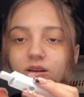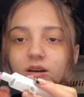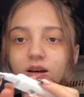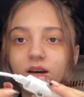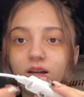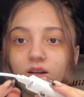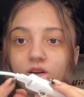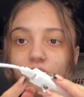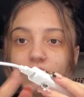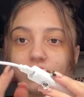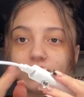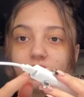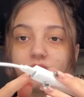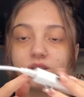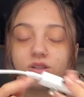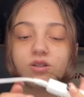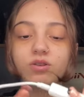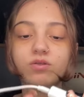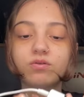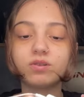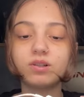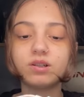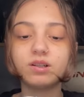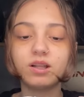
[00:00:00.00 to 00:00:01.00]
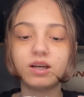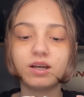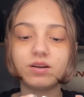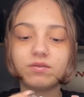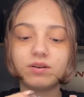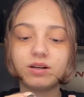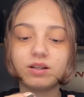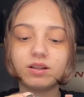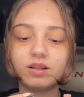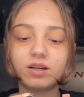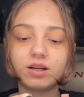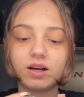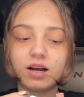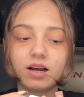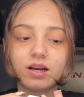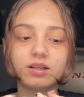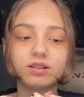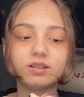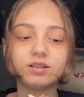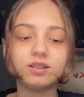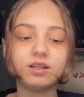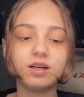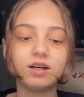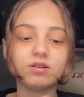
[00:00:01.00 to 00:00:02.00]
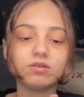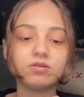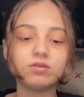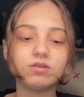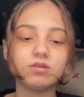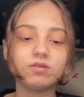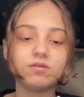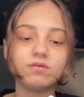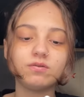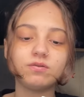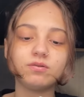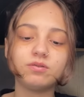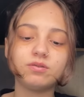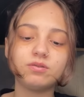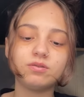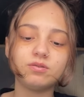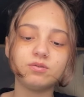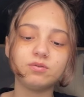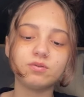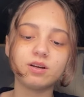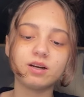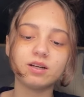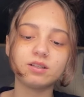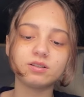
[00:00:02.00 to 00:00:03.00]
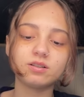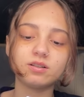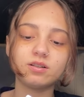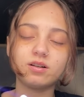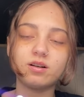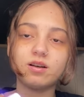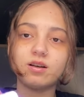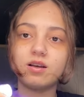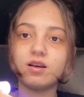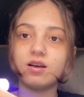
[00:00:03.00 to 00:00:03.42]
Anyways, there's a green light right there. I can see. I don't know if you guys could.